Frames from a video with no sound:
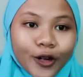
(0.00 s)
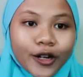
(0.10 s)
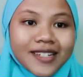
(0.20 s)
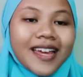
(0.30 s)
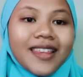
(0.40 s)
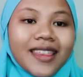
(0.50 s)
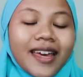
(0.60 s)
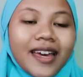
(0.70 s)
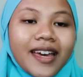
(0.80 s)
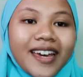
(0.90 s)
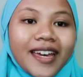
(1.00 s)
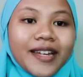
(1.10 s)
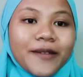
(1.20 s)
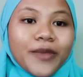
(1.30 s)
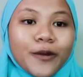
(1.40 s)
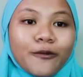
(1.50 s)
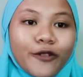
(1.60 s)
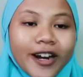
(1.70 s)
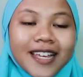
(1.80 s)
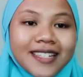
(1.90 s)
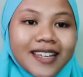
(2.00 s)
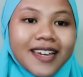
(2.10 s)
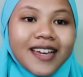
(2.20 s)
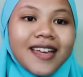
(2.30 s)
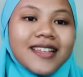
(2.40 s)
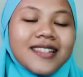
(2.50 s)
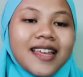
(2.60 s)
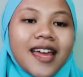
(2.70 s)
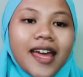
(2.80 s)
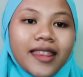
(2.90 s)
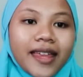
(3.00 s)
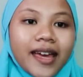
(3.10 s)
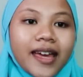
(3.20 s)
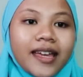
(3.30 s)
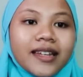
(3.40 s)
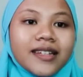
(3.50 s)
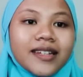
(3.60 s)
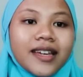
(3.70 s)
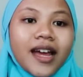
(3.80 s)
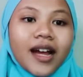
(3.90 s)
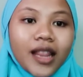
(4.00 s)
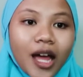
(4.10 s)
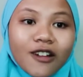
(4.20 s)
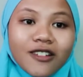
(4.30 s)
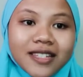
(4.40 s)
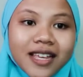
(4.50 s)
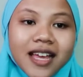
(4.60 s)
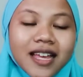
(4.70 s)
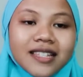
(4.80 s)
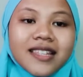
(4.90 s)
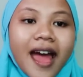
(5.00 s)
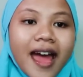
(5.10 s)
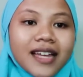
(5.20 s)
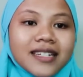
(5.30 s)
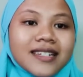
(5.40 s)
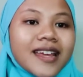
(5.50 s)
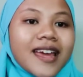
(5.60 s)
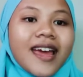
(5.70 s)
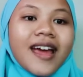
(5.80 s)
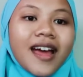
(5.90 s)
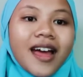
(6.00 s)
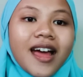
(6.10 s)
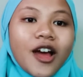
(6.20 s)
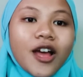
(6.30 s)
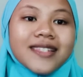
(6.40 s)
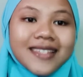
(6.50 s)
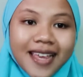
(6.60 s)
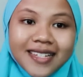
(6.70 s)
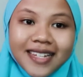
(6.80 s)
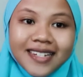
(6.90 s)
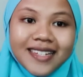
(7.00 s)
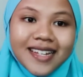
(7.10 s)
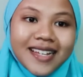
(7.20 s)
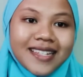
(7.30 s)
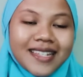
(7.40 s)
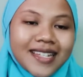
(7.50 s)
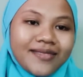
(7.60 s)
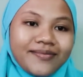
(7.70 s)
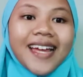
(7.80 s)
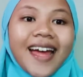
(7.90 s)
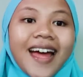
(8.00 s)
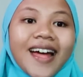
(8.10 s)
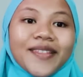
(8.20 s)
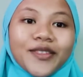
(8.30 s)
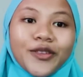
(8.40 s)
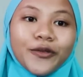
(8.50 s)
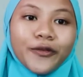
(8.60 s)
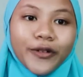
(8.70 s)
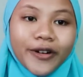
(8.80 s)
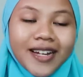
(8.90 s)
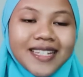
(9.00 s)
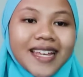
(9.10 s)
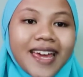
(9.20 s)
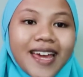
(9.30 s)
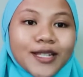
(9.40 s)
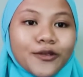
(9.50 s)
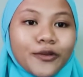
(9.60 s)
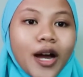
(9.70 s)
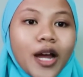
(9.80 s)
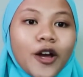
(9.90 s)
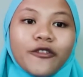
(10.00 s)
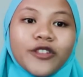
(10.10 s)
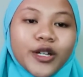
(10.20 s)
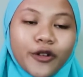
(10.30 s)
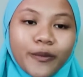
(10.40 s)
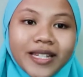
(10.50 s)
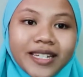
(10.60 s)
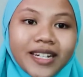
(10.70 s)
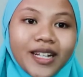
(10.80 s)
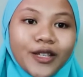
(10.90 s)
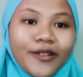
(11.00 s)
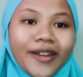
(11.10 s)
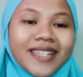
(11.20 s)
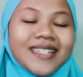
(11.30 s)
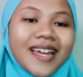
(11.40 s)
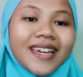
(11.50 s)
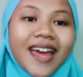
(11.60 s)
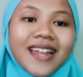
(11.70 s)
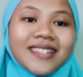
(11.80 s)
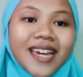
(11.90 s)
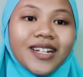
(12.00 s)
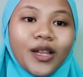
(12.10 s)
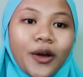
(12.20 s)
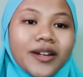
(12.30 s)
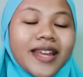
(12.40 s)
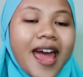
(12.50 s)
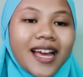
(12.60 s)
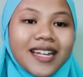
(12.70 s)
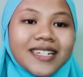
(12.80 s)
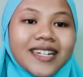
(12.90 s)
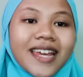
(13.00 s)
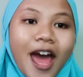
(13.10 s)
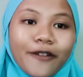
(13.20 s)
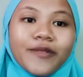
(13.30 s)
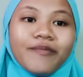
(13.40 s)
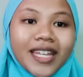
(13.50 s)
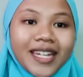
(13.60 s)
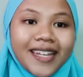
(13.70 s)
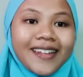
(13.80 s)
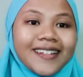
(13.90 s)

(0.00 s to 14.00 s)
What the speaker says: and then phrases, then clauses, and sentences. The word is one of the grammatical units that can stand alone and have a meaning.